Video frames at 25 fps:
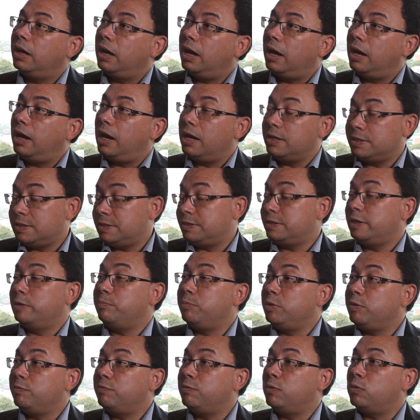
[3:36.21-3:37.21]
as i
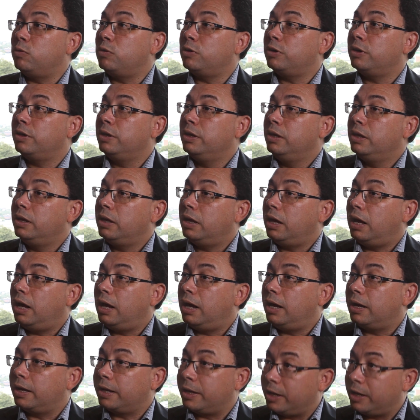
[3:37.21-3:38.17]
said before uh,